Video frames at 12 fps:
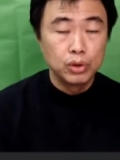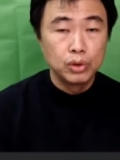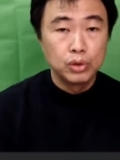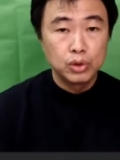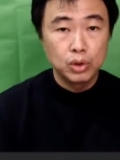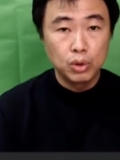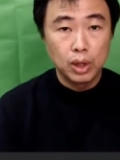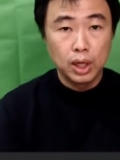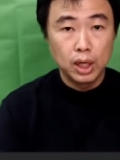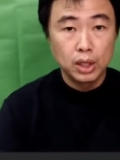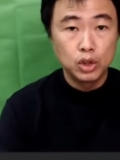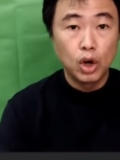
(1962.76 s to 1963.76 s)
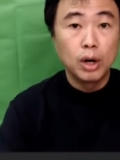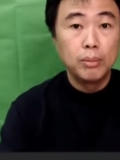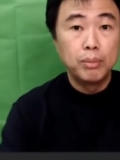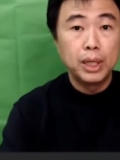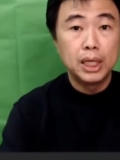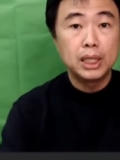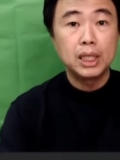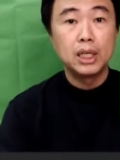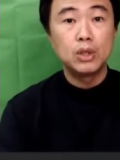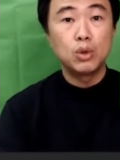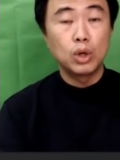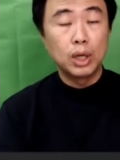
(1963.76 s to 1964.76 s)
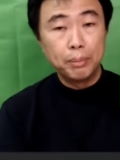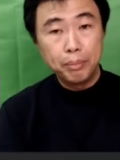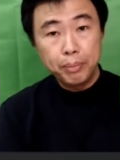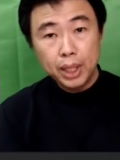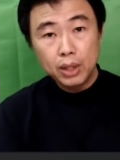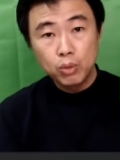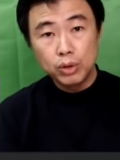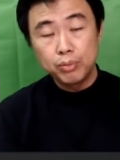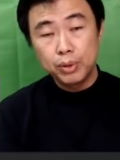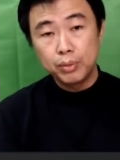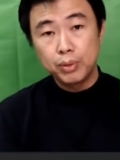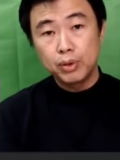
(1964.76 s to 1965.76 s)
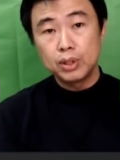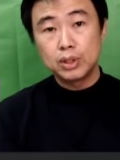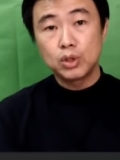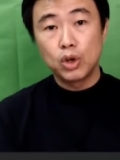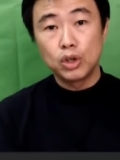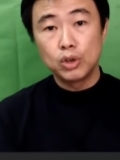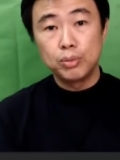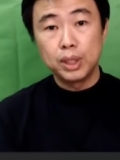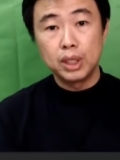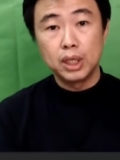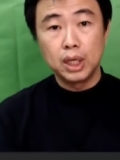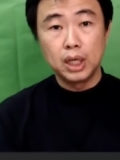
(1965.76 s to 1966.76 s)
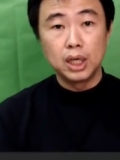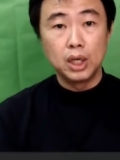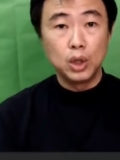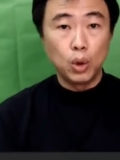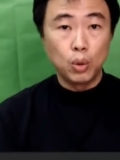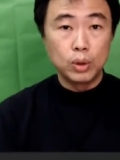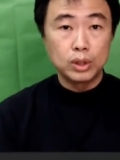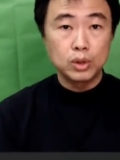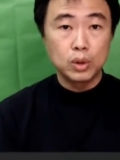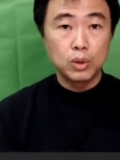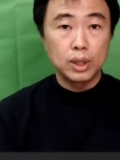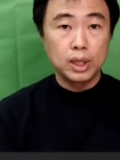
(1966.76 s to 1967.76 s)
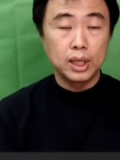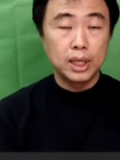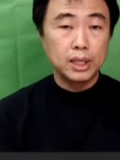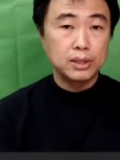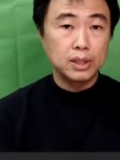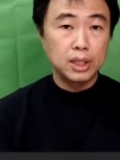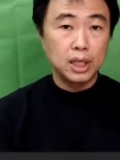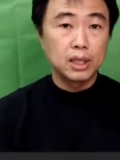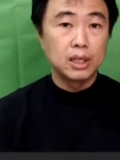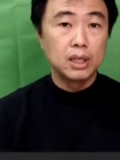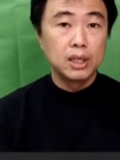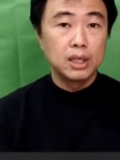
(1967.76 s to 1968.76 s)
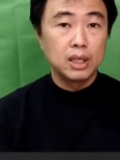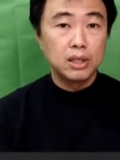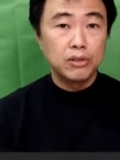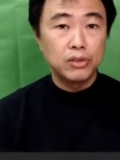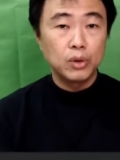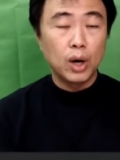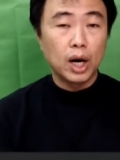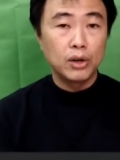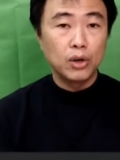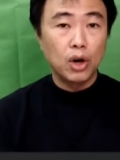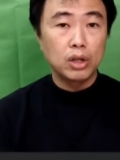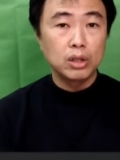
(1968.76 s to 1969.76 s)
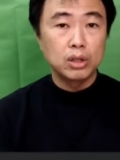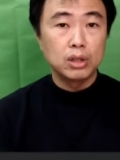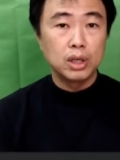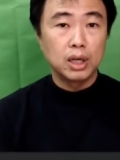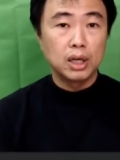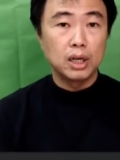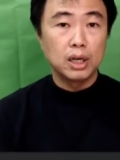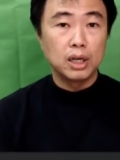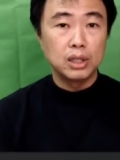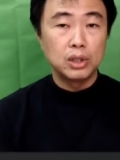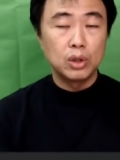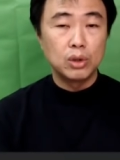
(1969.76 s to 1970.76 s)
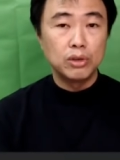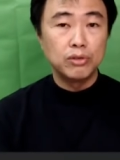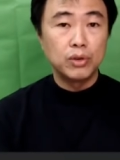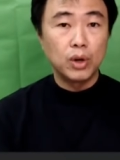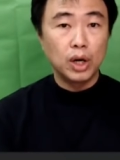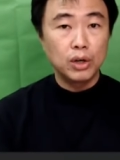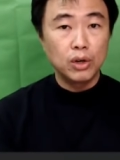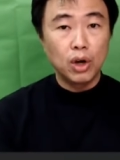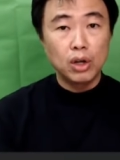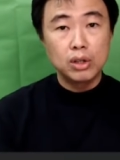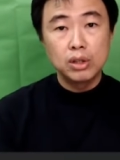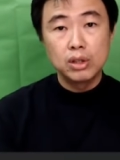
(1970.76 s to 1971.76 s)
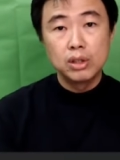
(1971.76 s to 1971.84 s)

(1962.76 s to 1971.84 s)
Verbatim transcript: So uh, your ability to compete with people is going to be uh, lower. So uh, here's the thing: if you are not, uh, you know, if you are not